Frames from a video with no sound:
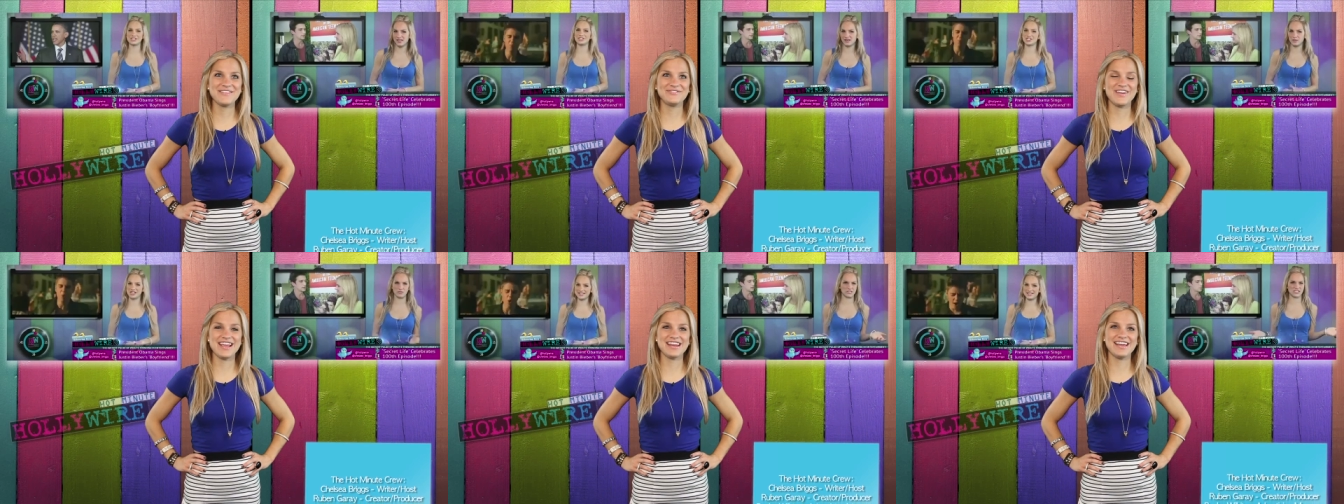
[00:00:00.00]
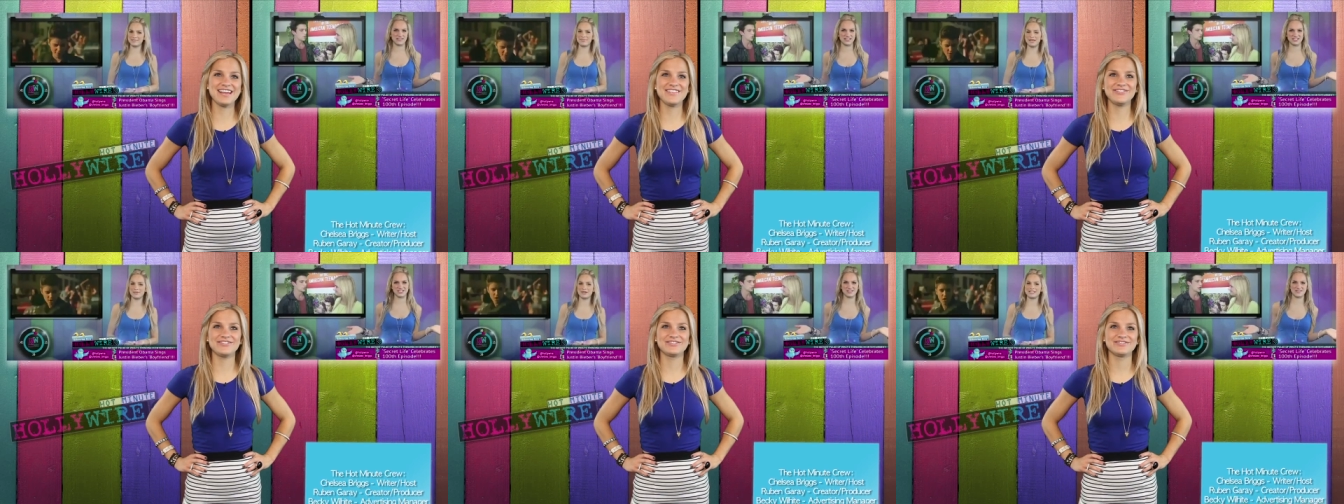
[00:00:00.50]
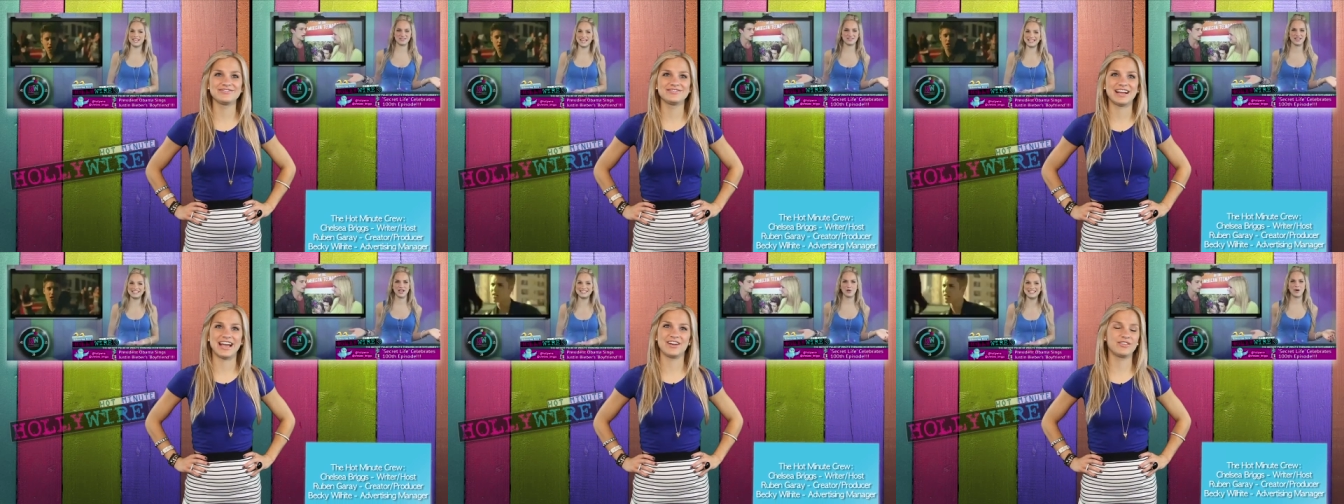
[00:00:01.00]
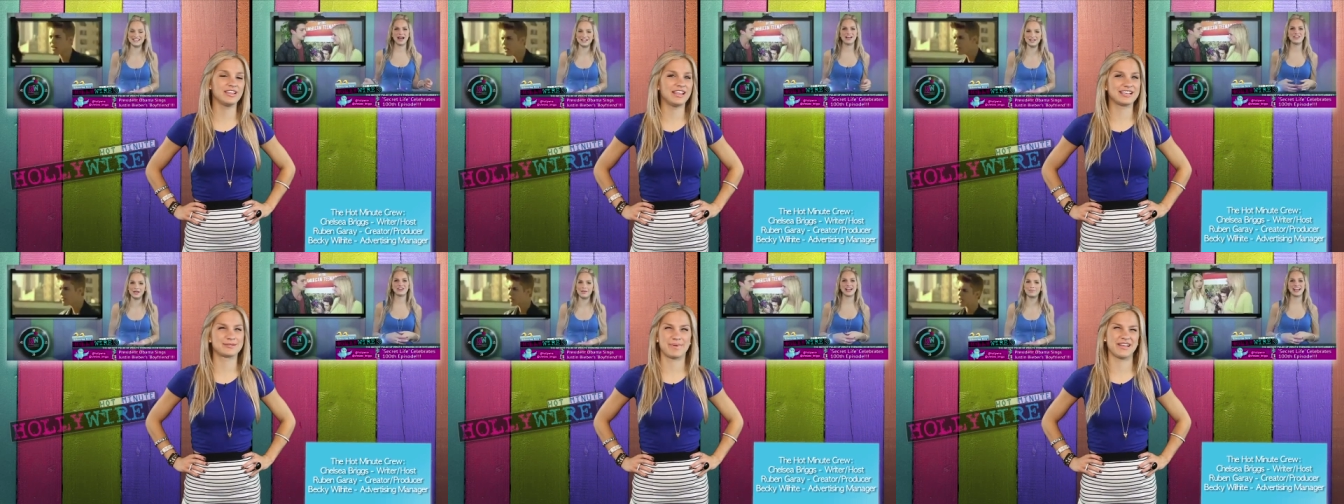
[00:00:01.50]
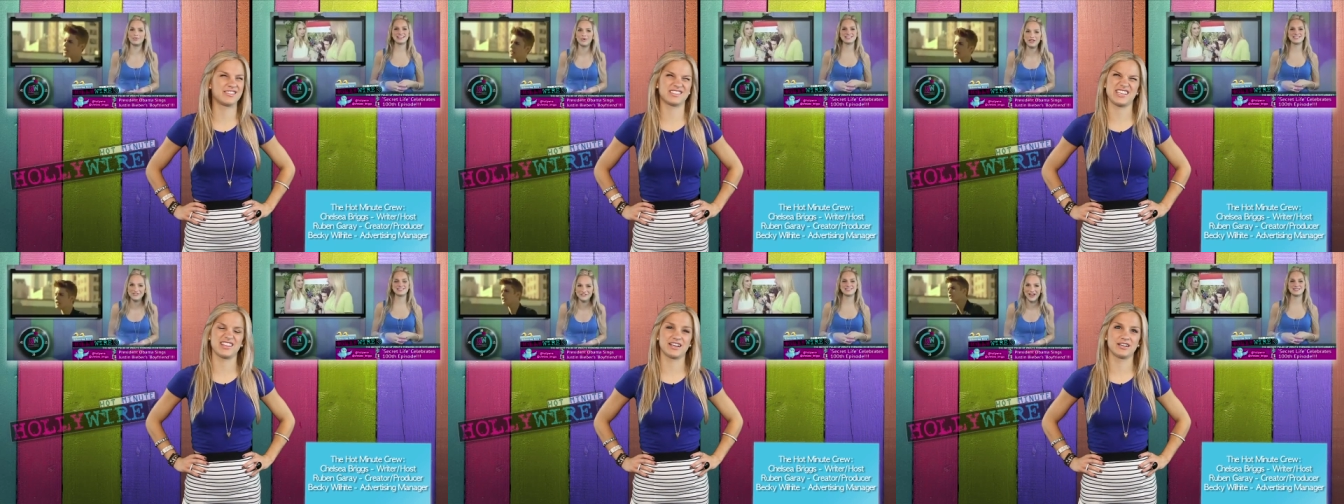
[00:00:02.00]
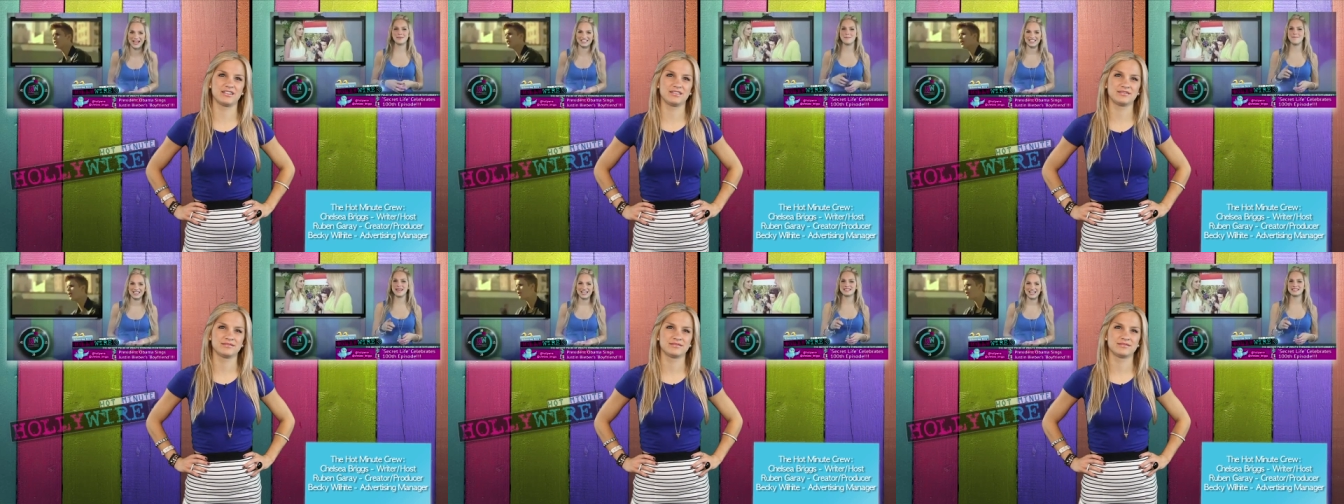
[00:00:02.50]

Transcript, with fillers: I afraid of? I don't really like spiders either.